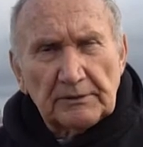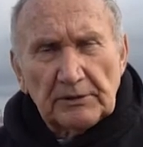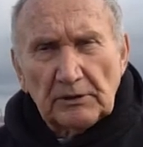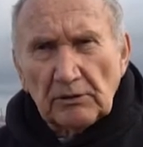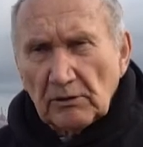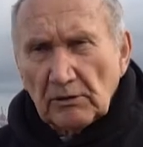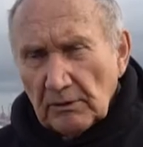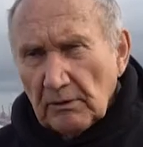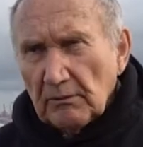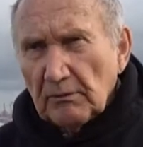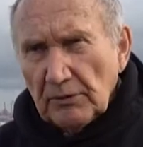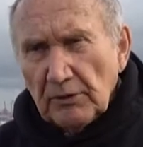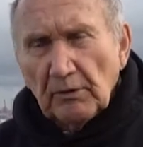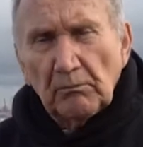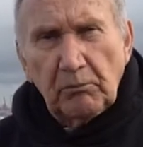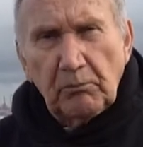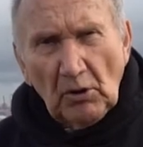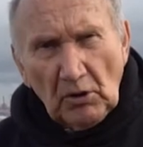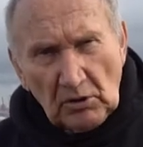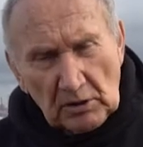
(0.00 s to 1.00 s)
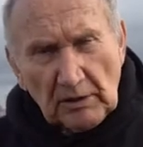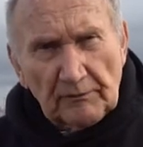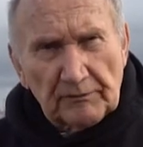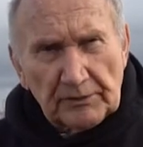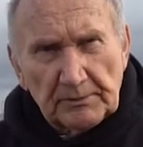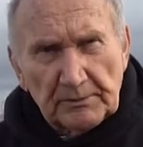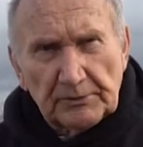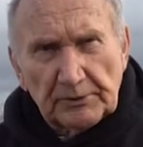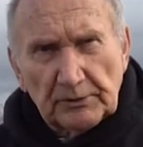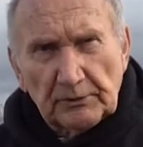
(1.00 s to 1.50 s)
You know, the, the bulk of
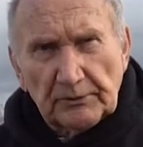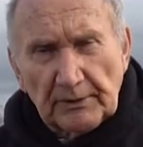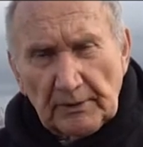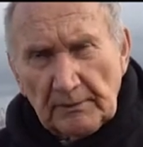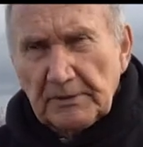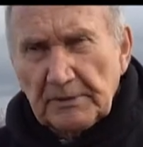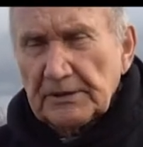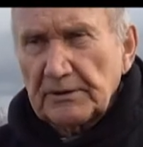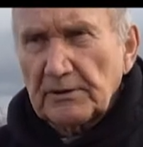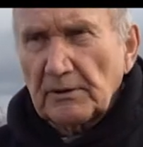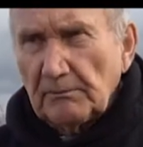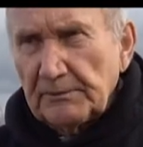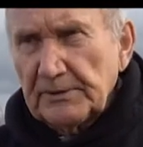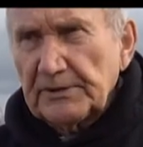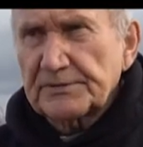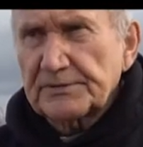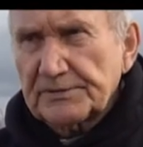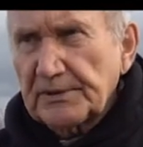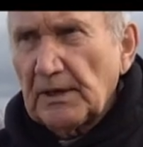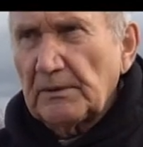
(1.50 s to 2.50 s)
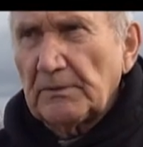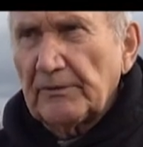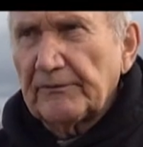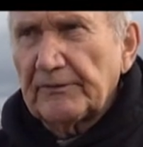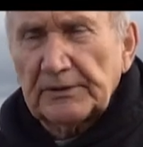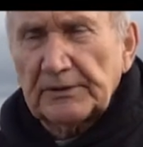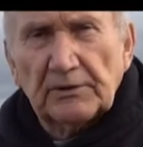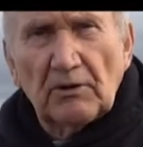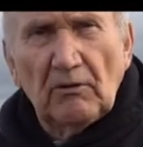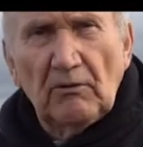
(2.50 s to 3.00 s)
them do. I mean, there'll be some of
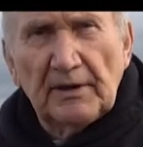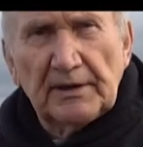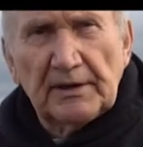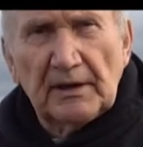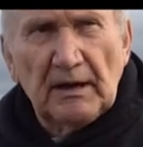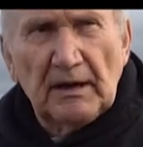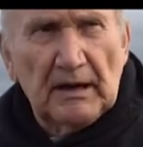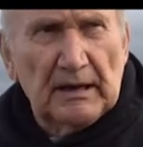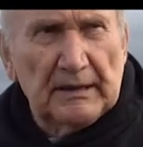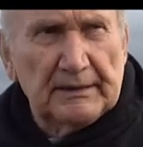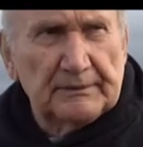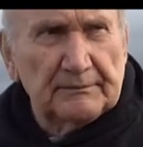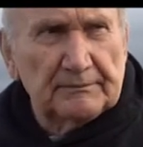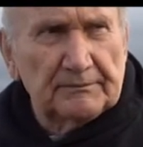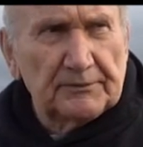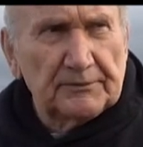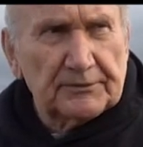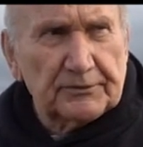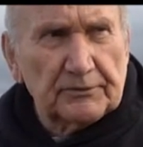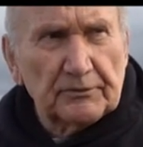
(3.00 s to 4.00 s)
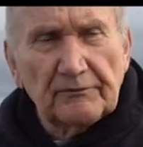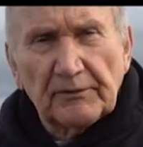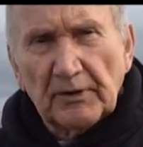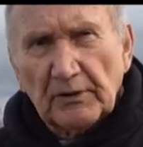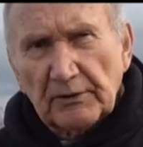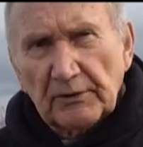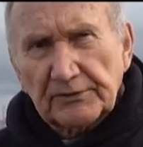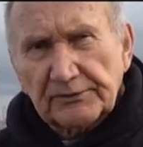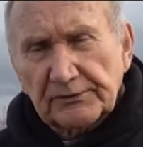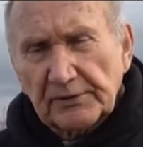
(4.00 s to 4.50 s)
it going on through
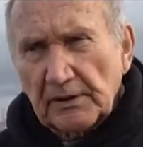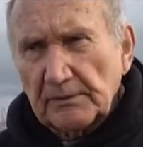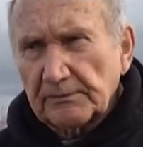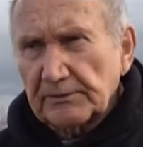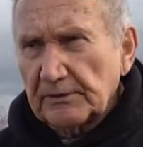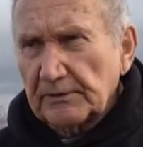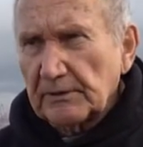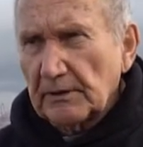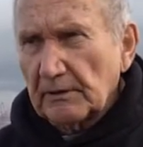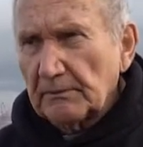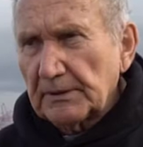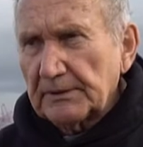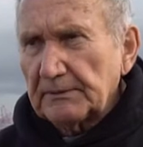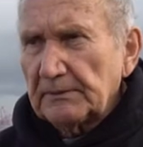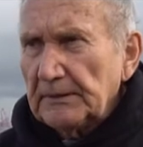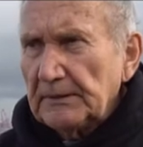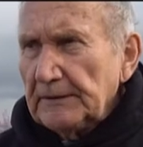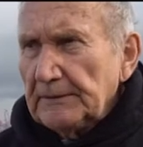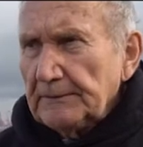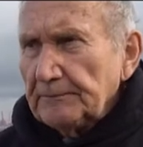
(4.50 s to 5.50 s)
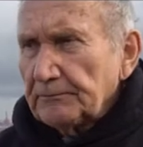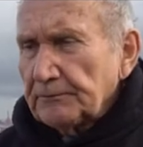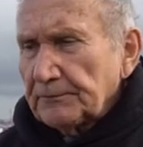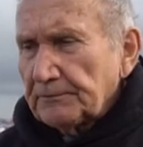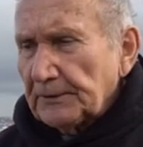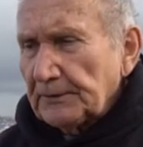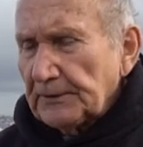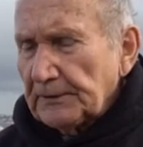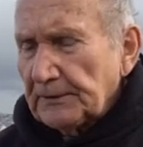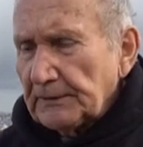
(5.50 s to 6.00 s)
various times of the year, but
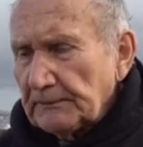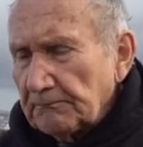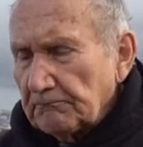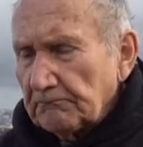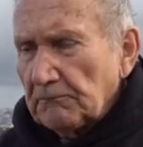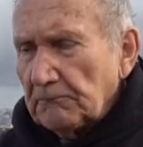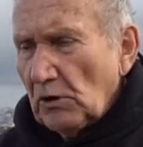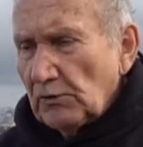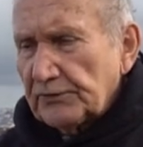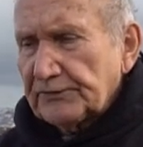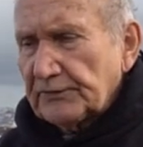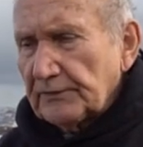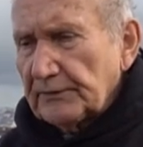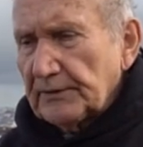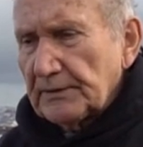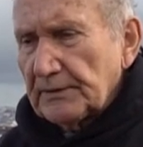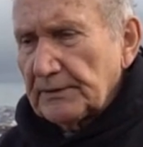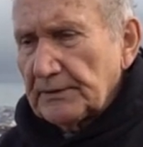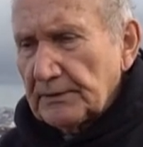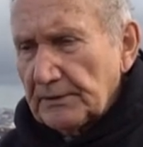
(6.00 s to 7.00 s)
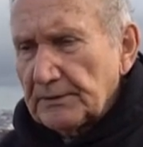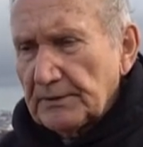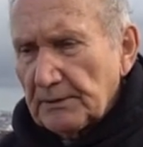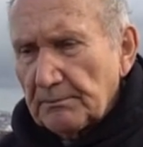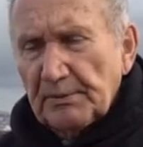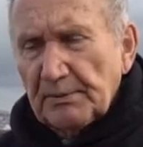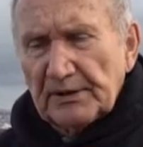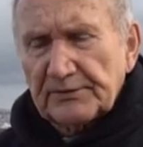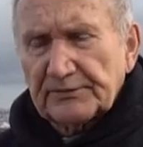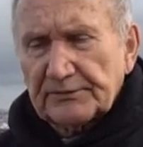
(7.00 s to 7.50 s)
but most of the the,
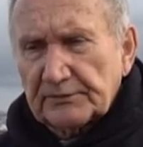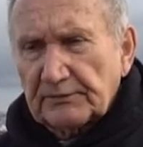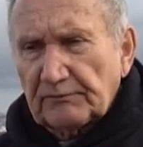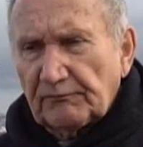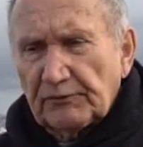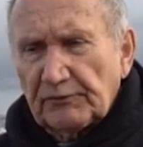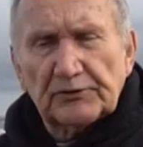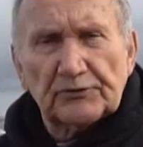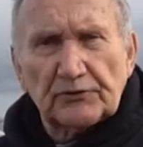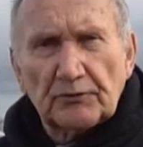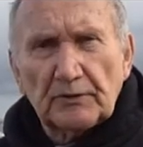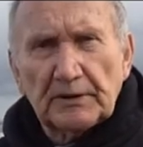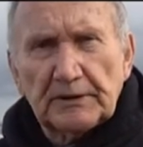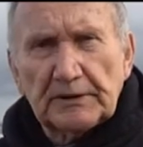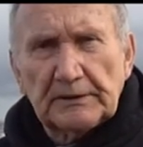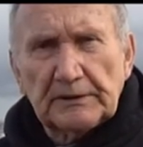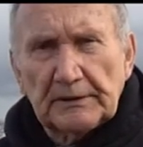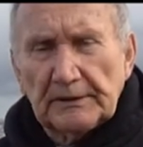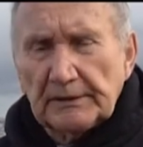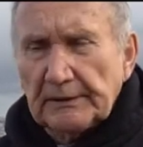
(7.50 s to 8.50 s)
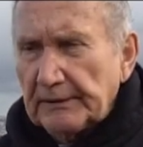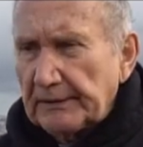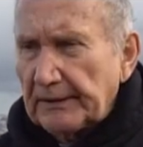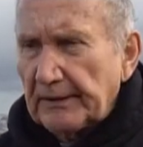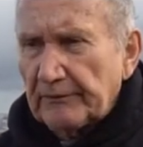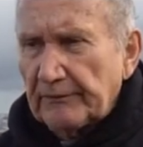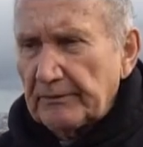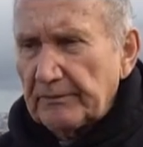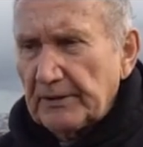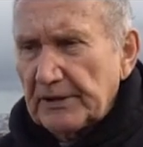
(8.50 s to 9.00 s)
the best fishery,
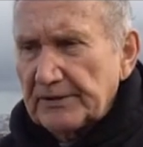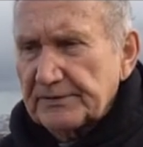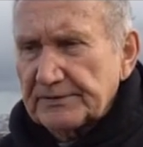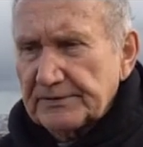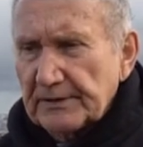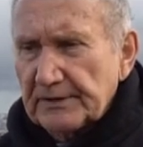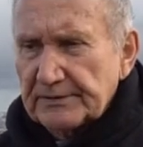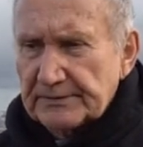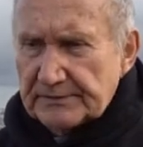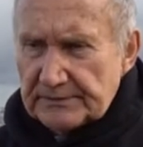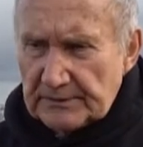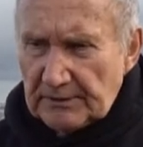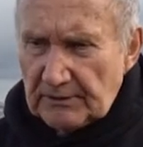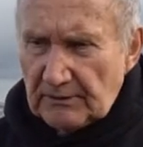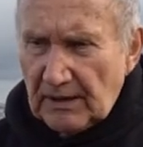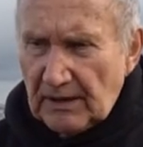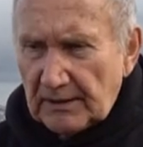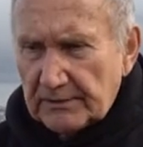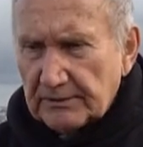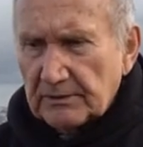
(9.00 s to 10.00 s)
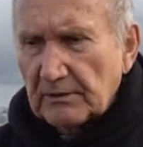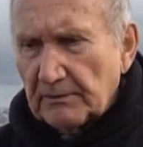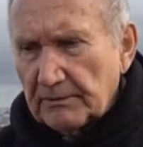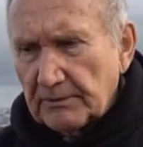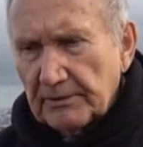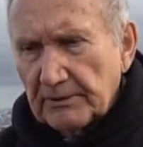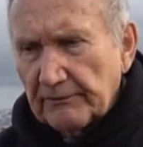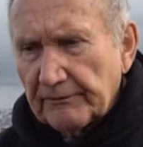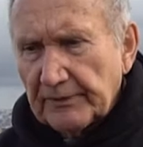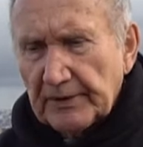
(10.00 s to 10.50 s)
uh, everybody says, you know,
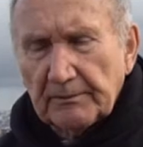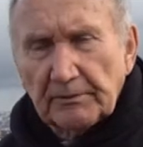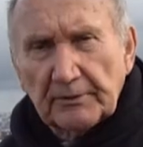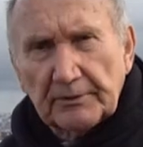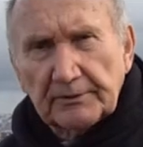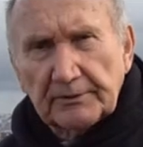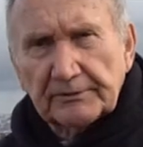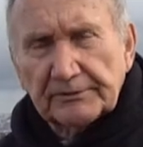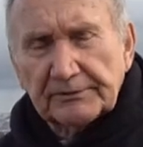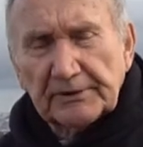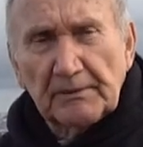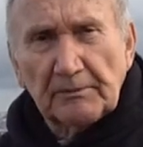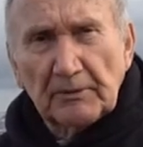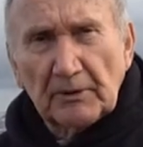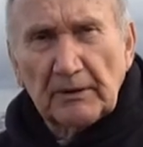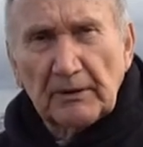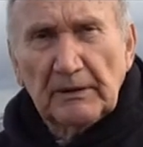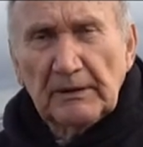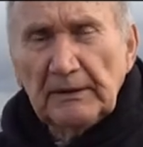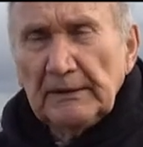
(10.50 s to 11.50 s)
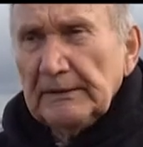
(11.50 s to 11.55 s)
October, November, December.